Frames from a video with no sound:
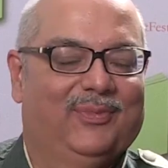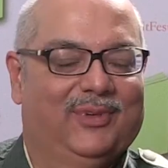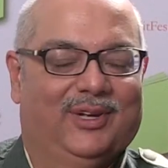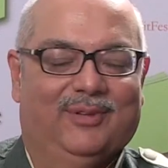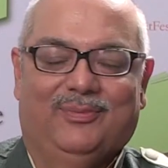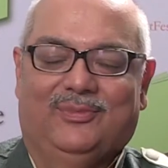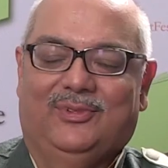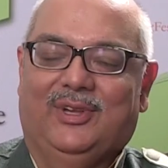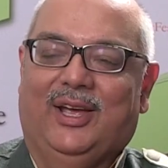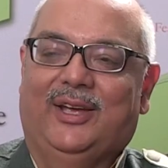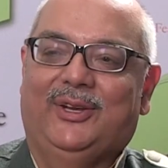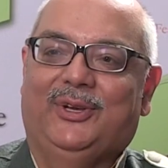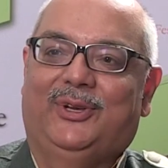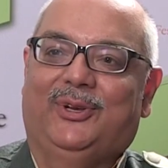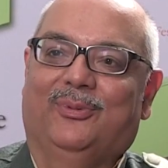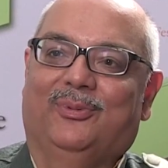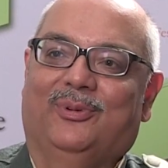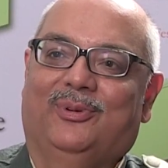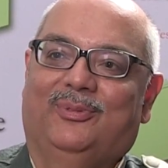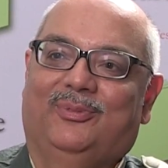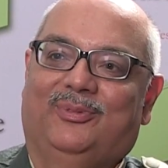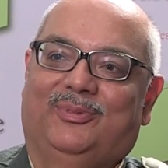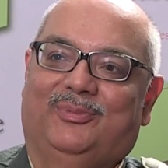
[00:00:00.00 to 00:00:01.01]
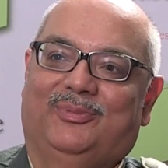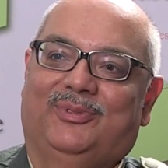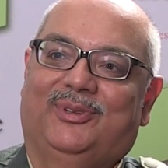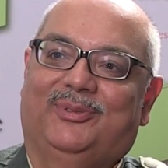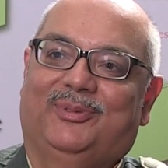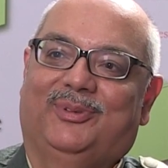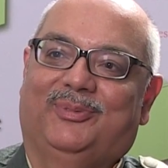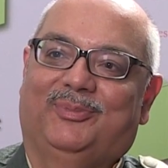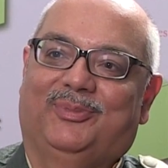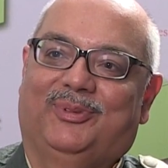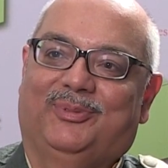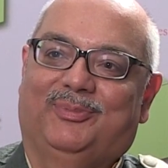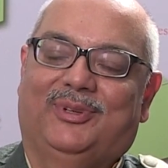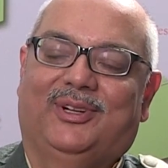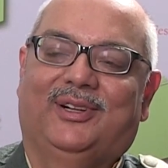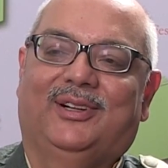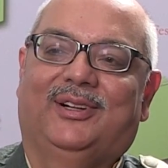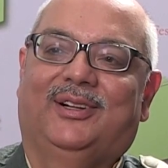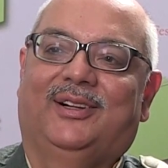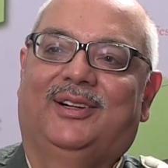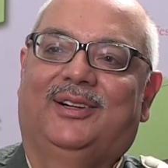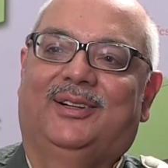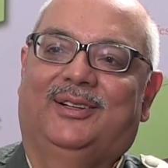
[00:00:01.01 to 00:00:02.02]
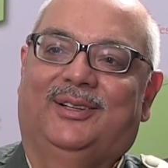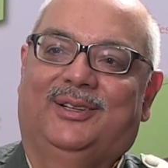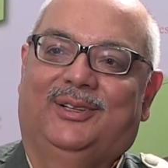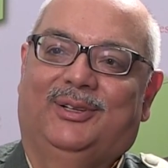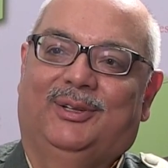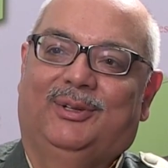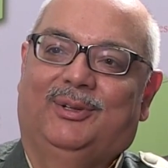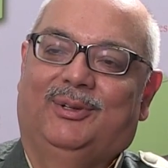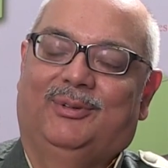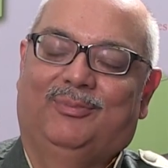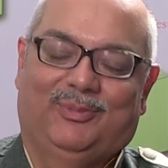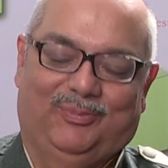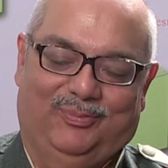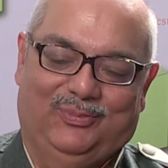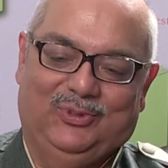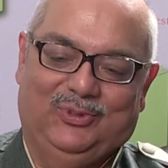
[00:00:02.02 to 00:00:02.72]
us, and wish you all the best for your updated